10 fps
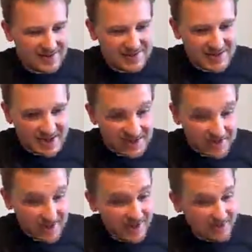
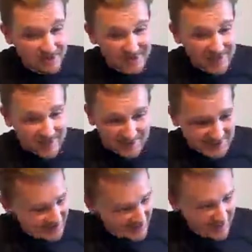Seattle. I love
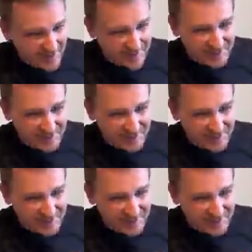Seattle. It's a great